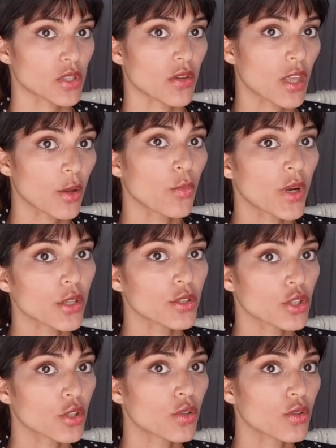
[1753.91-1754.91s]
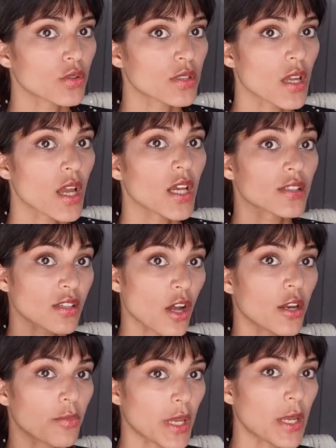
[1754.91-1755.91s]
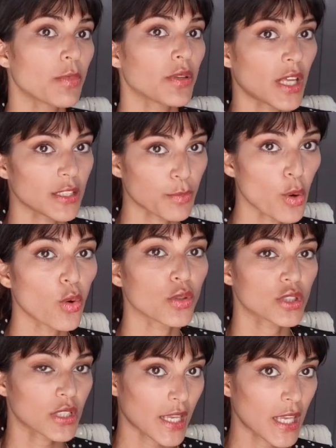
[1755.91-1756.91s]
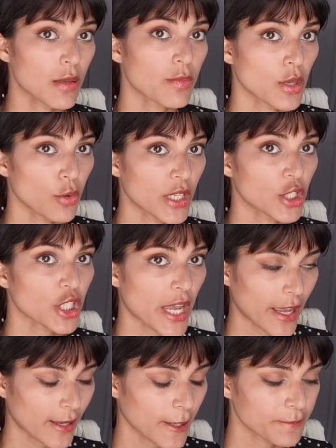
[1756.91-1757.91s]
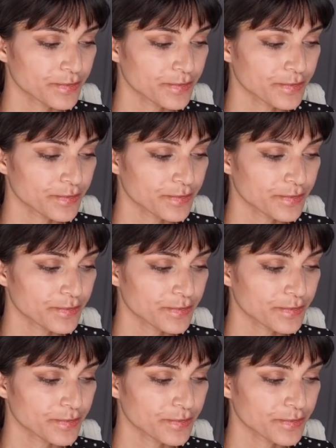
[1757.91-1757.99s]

So they will use certain people as pawns to keep you in check.